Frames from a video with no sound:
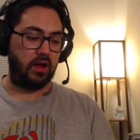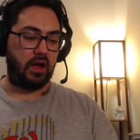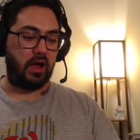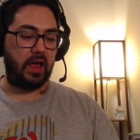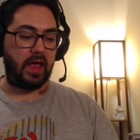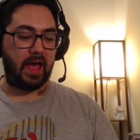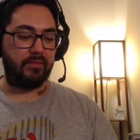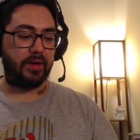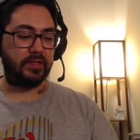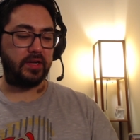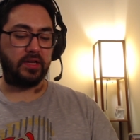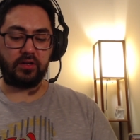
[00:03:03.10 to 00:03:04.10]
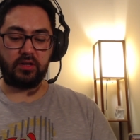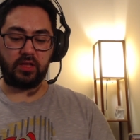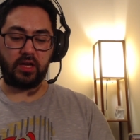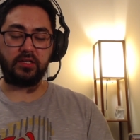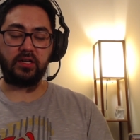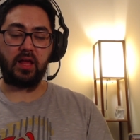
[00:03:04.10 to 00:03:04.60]
I have my Chase Young
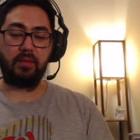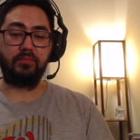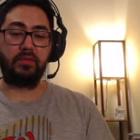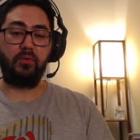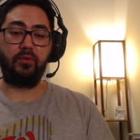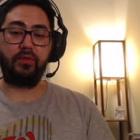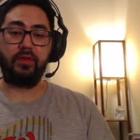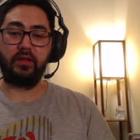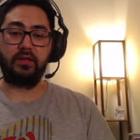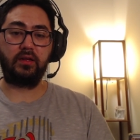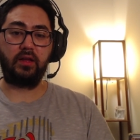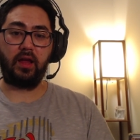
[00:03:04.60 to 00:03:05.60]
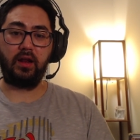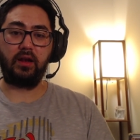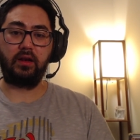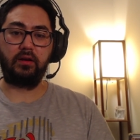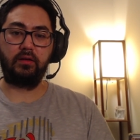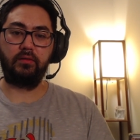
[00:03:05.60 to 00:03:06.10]
collection. I'm done with it, and
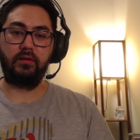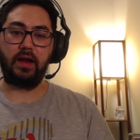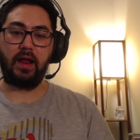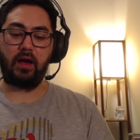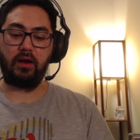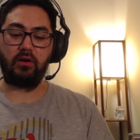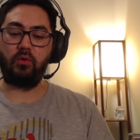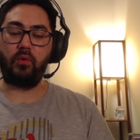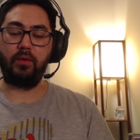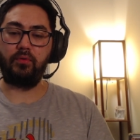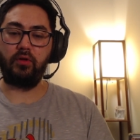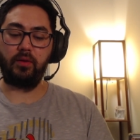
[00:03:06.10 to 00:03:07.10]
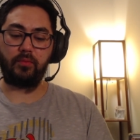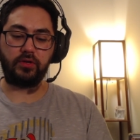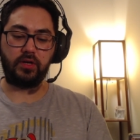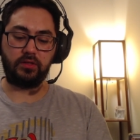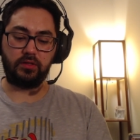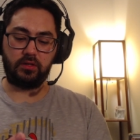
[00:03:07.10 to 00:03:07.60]
now I don't want to pull any more
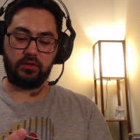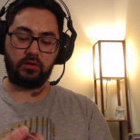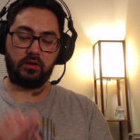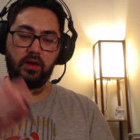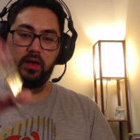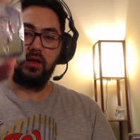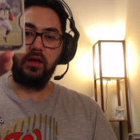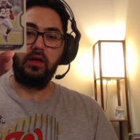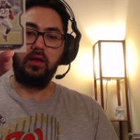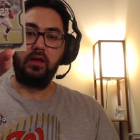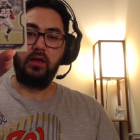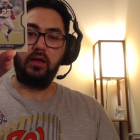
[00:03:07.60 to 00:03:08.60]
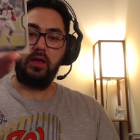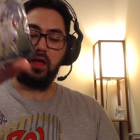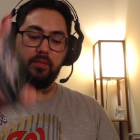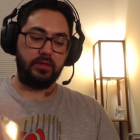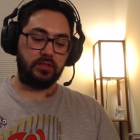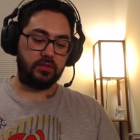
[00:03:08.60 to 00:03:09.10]
Chase Youngs. Okay,
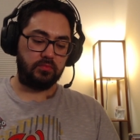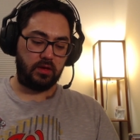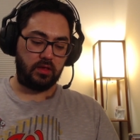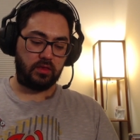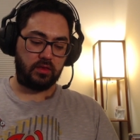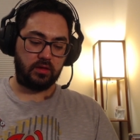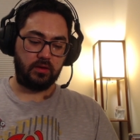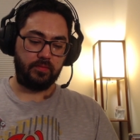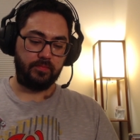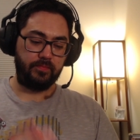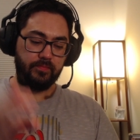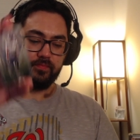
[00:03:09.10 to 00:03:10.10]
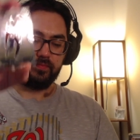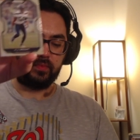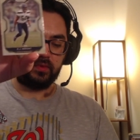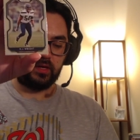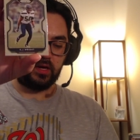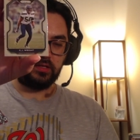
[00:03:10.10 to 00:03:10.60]
Emmitt Smith,
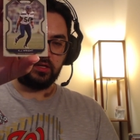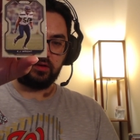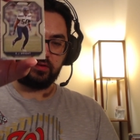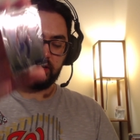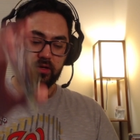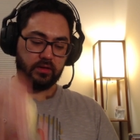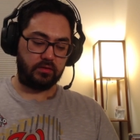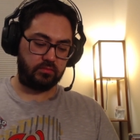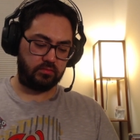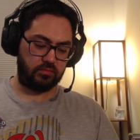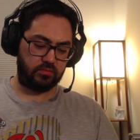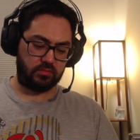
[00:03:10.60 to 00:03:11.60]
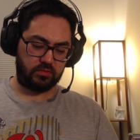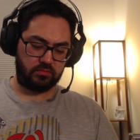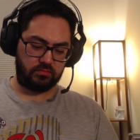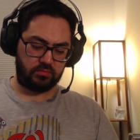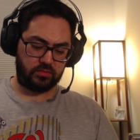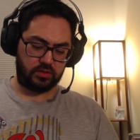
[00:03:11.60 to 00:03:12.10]
K.J. Wright,
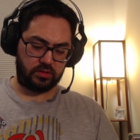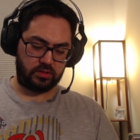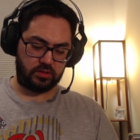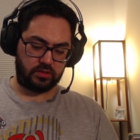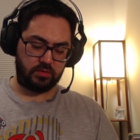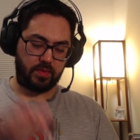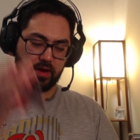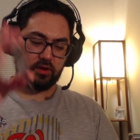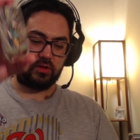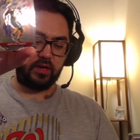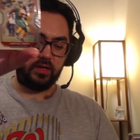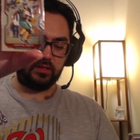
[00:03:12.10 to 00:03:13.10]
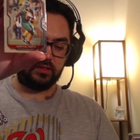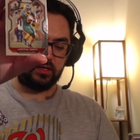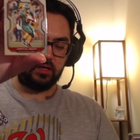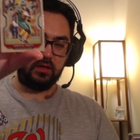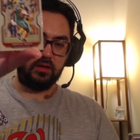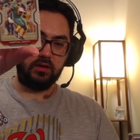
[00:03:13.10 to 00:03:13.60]
JaMychal
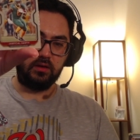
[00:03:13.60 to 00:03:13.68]
Hasty,